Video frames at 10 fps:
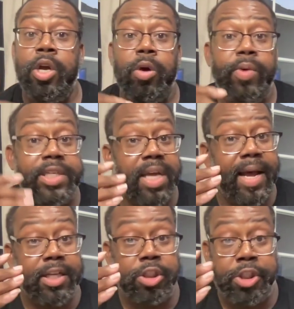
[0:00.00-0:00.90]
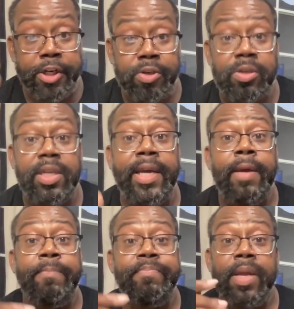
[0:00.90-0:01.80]
which has generally
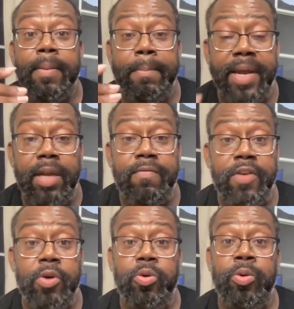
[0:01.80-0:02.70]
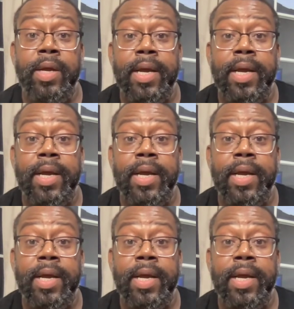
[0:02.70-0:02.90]
been viewed